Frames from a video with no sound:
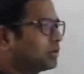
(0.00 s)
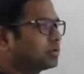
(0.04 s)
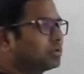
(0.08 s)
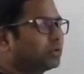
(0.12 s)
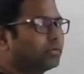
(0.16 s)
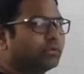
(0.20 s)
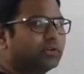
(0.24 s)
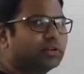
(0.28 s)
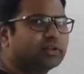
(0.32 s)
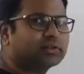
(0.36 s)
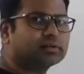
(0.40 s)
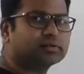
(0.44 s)
X
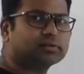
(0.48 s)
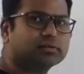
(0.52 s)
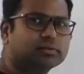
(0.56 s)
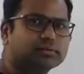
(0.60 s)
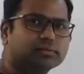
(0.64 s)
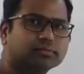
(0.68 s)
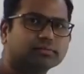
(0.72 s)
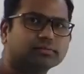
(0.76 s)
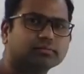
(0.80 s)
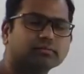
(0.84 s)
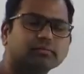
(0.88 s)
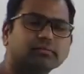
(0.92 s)
of S.
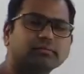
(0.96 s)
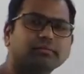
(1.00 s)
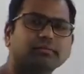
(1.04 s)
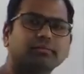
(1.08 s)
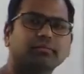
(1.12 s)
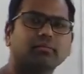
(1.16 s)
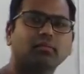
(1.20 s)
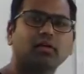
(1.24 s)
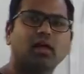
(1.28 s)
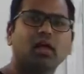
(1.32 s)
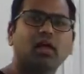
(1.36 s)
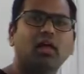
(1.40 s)

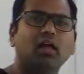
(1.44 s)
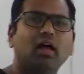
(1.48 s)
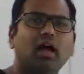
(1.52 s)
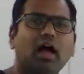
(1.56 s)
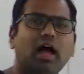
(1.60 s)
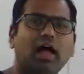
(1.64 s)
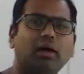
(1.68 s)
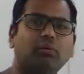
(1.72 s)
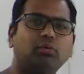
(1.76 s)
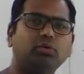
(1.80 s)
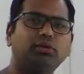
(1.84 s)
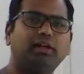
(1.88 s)

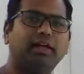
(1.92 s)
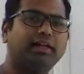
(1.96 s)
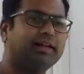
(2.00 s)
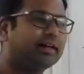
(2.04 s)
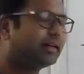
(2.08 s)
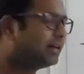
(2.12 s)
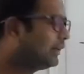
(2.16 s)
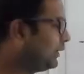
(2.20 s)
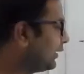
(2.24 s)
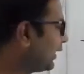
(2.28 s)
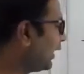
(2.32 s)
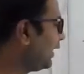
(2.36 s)
I would
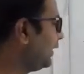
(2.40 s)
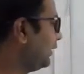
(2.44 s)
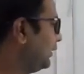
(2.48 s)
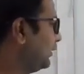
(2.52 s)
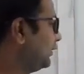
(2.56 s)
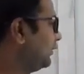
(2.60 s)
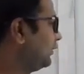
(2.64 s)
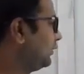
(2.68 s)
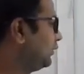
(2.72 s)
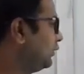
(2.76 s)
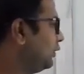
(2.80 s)
directly write